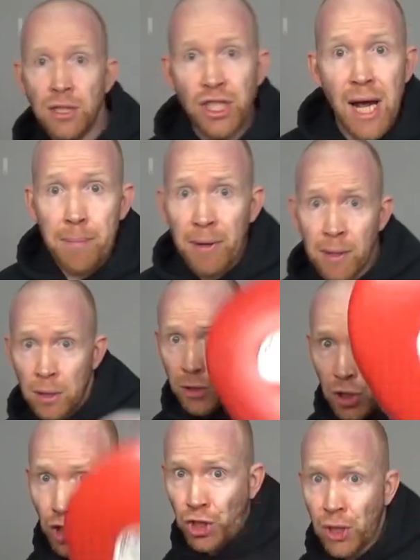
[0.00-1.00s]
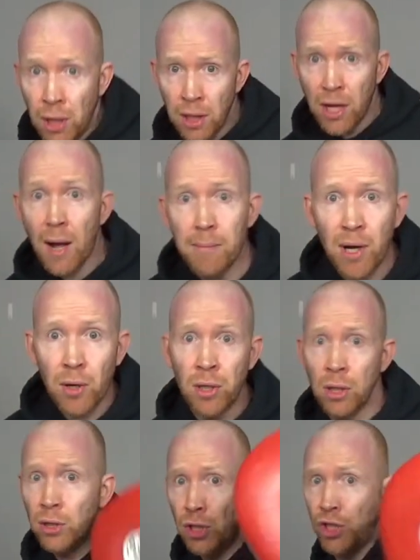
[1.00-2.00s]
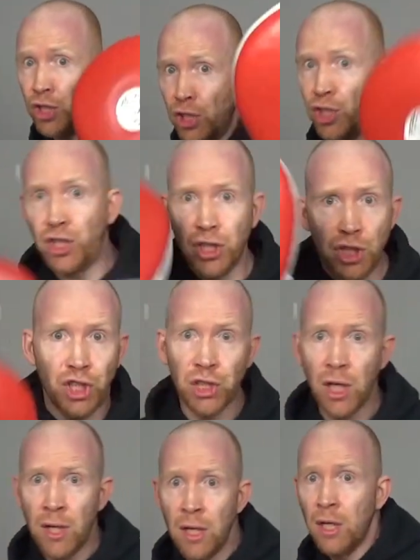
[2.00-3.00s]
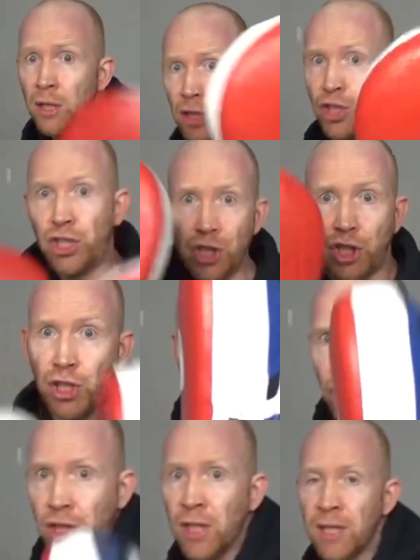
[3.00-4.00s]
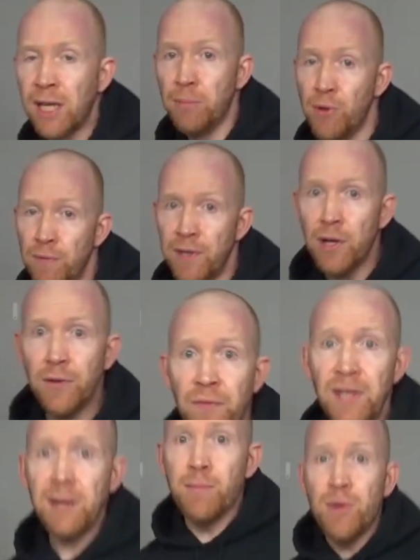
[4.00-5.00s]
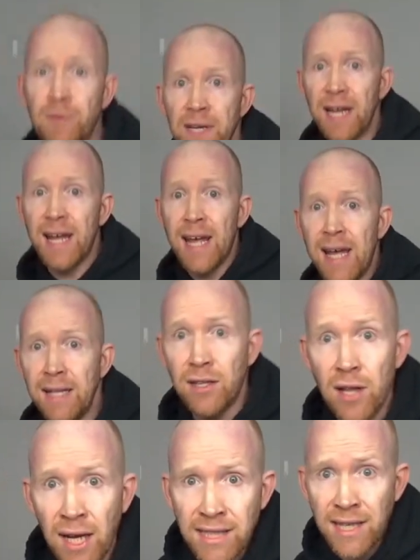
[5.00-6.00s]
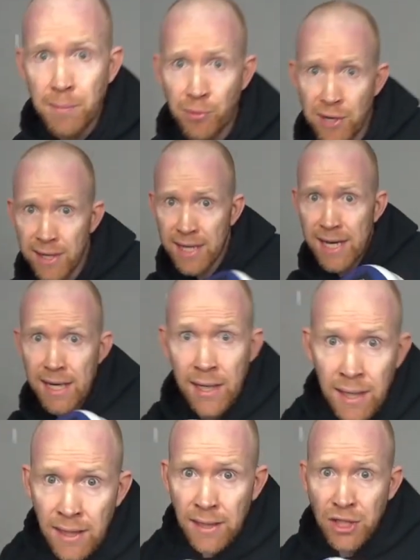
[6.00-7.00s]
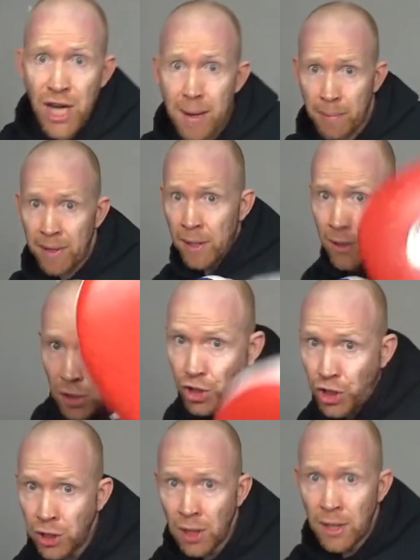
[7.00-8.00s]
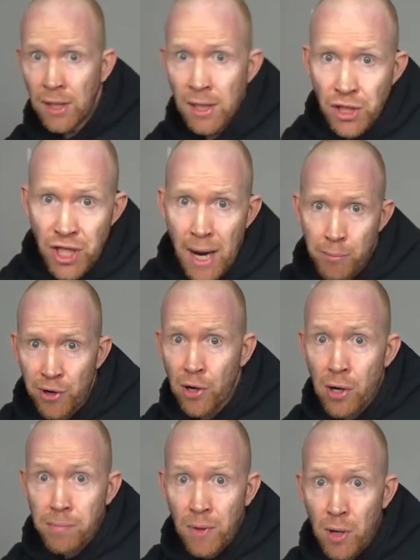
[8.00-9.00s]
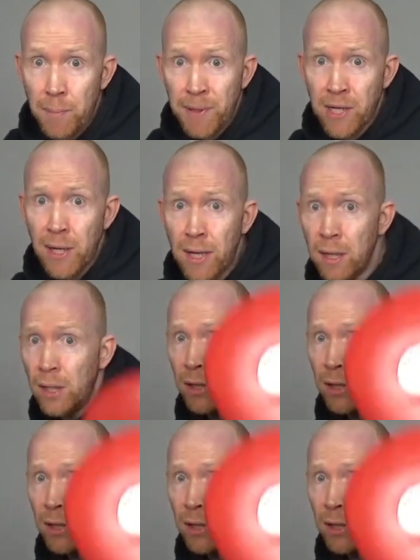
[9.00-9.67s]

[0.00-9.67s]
jab, ish. Combo, ish, ish, ish, ish, ish, ish. Keep moving those feet, moving that head. Nice deep breathing. Jab, ish, jab real, uppercut,